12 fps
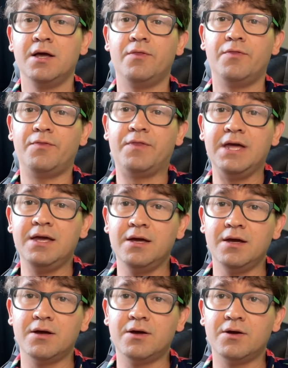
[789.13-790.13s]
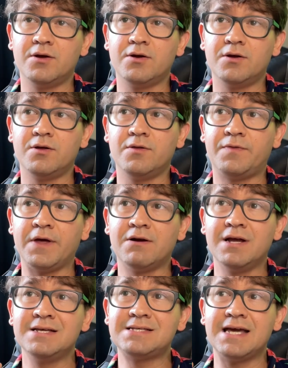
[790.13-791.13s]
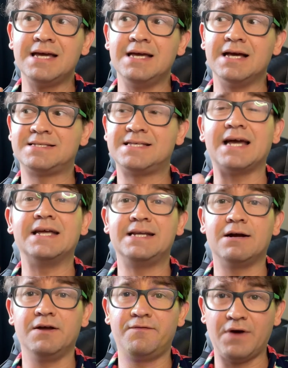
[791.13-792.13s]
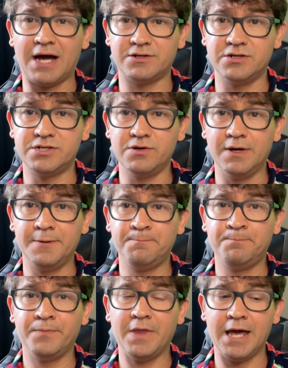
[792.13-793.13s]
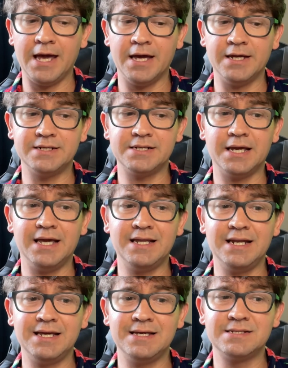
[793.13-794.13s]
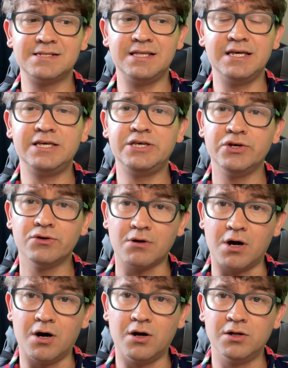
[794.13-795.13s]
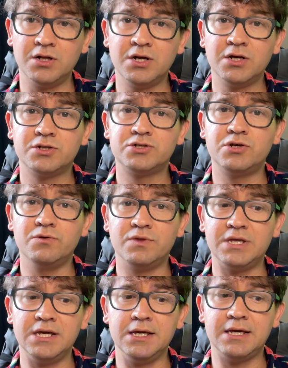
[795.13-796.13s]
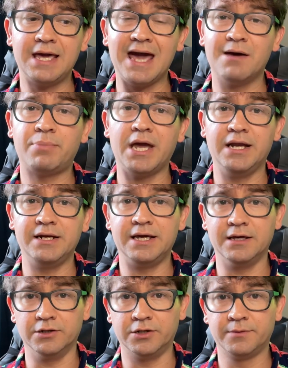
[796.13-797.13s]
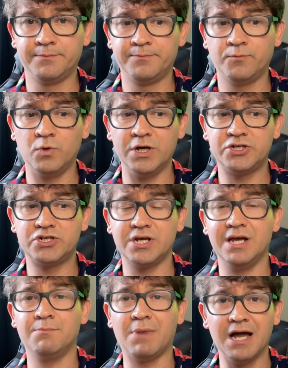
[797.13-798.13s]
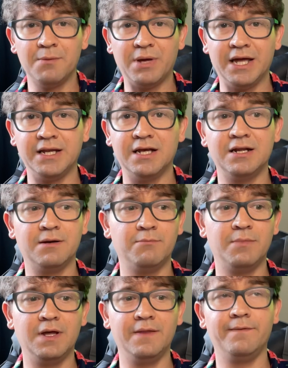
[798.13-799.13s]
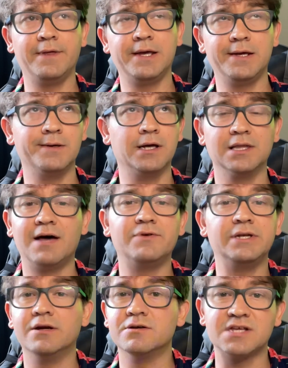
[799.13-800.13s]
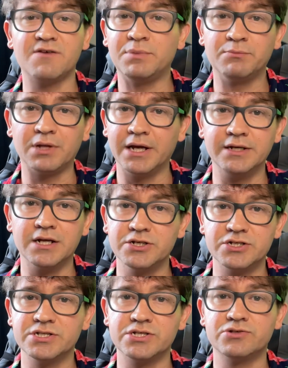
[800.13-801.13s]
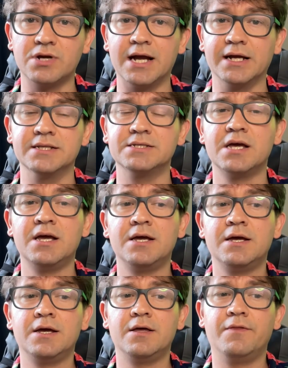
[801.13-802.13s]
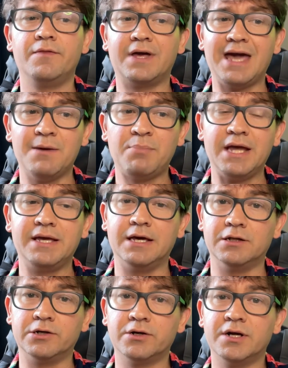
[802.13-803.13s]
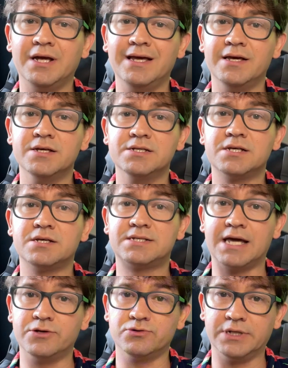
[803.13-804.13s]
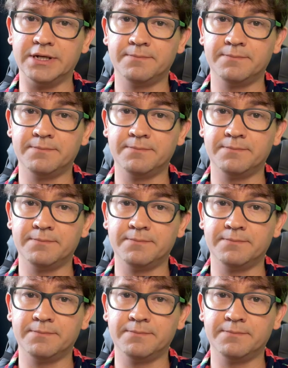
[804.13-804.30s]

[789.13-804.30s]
There is a secondary factor to it, and it is the cure-all to the campaign killer, which, in my opinion, in the 11 years I've been playing Dungeons & Dragons, the campaign killer is scheduling.